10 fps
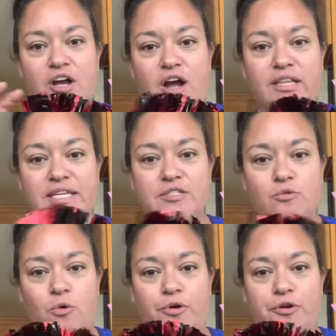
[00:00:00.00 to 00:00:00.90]
got these
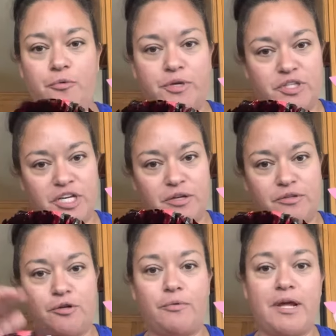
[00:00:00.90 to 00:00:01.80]
ordered with the cute
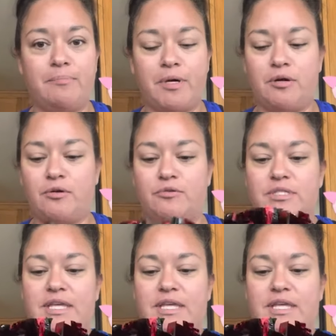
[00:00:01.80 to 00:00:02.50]
little red bows